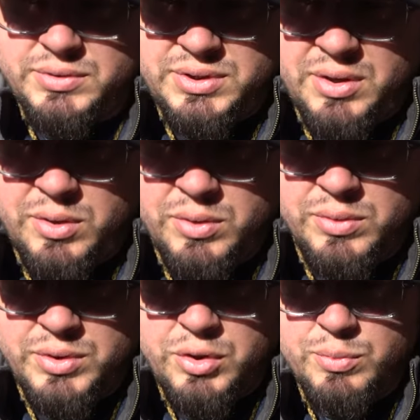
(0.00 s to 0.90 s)

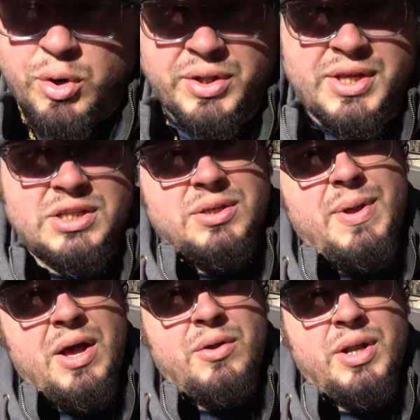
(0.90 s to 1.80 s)
so you brought this
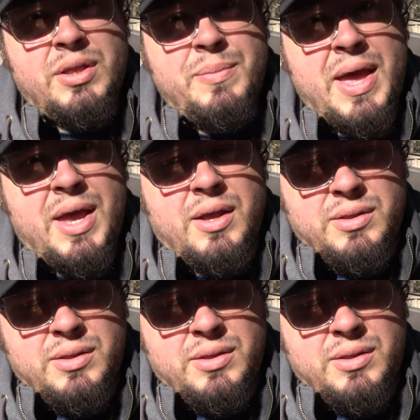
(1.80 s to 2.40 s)
amount in the bank,